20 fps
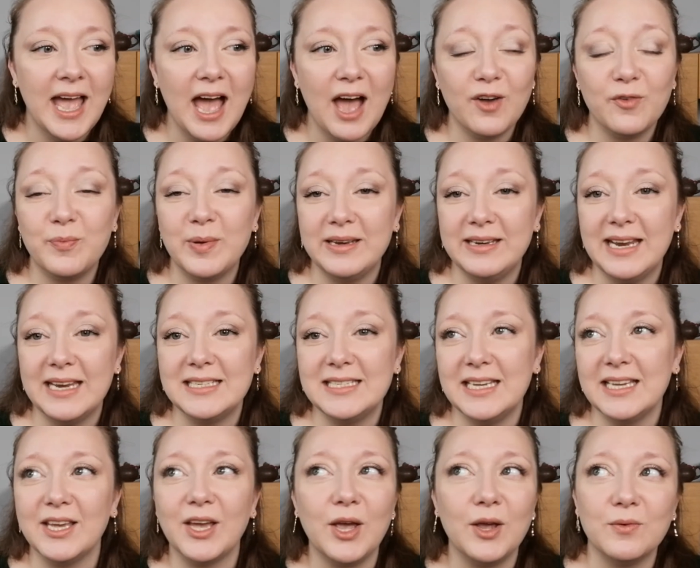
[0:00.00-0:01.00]
have been
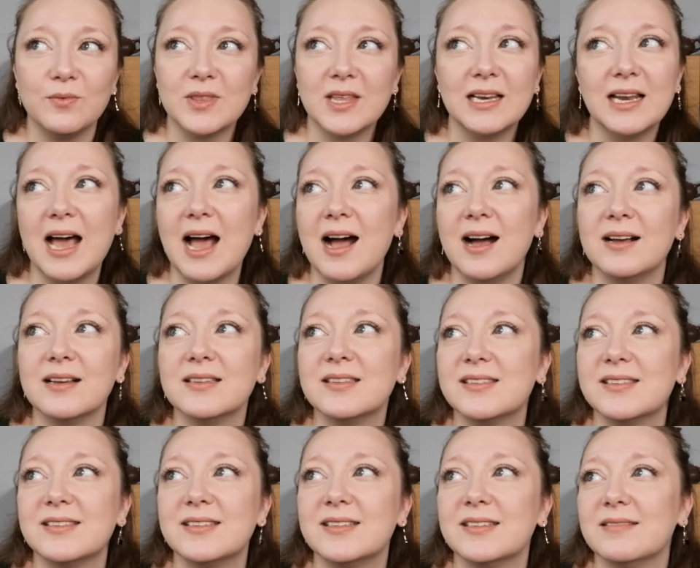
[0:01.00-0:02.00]
knitting over the
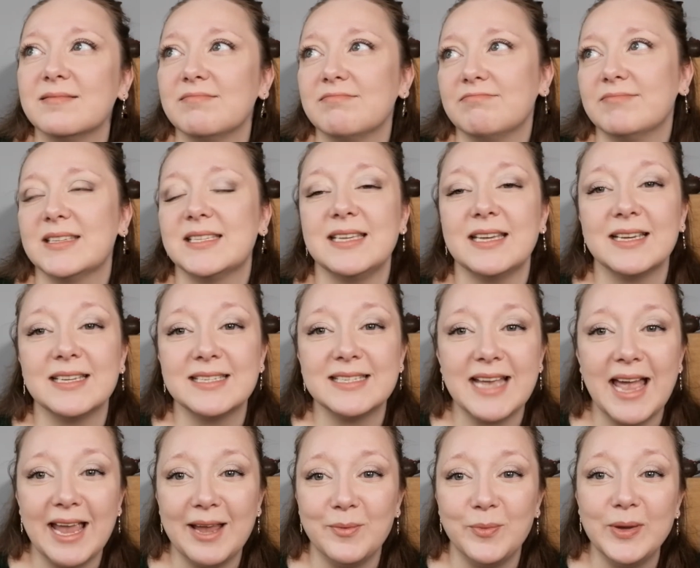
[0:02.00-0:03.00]
last 6
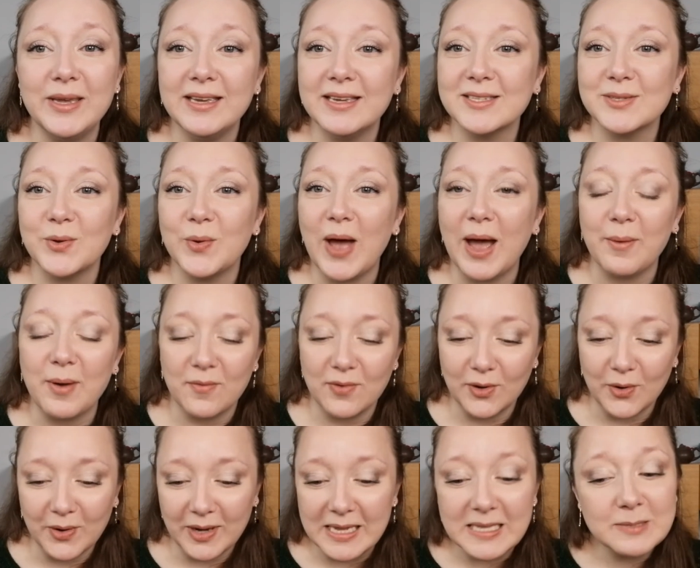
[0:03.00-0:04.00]
to 8 weeks or however
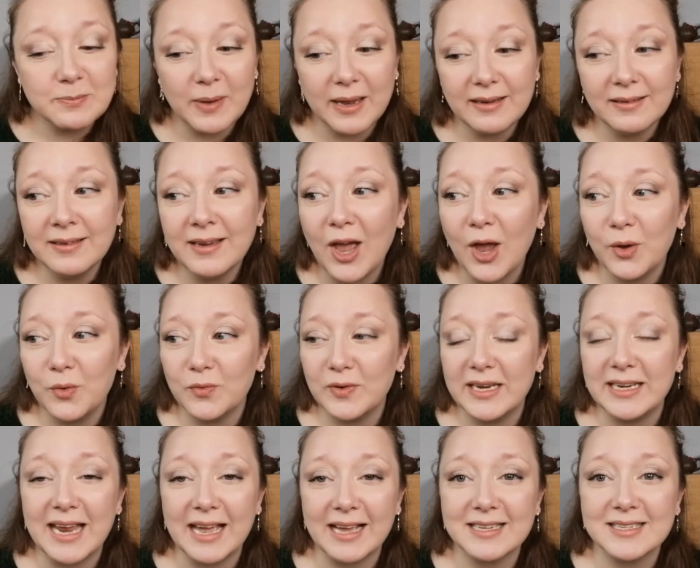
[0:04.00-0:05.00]
long it's been.
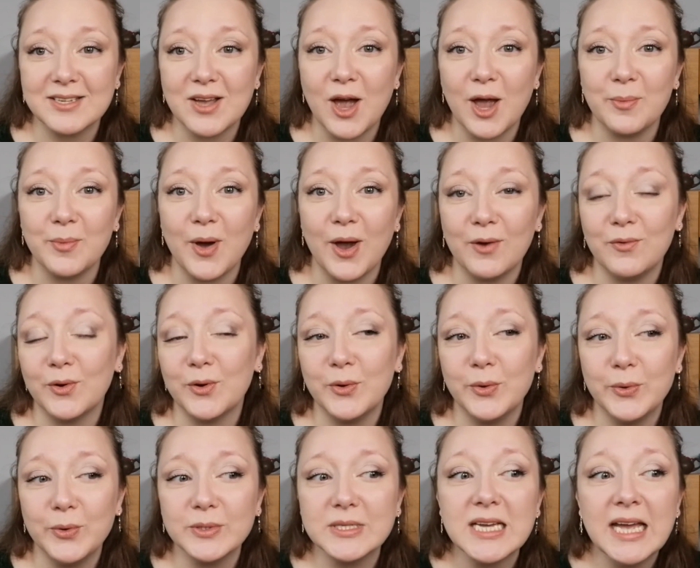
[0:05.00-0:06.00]
Hopefully next time I
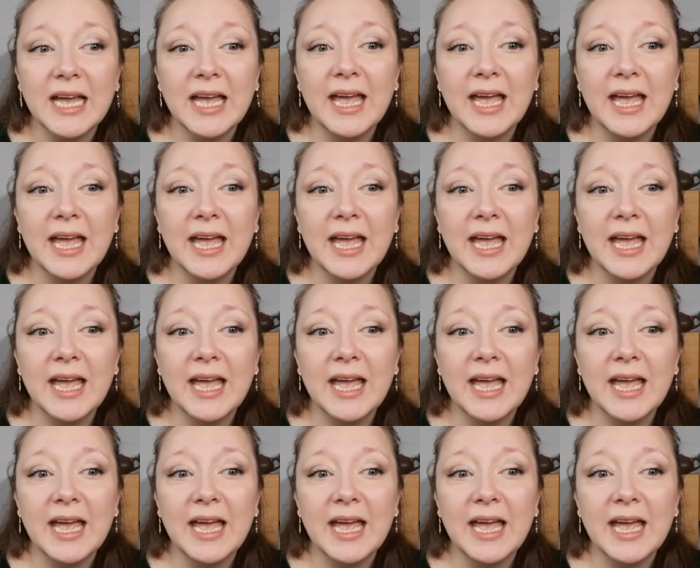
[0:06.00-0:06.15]
record,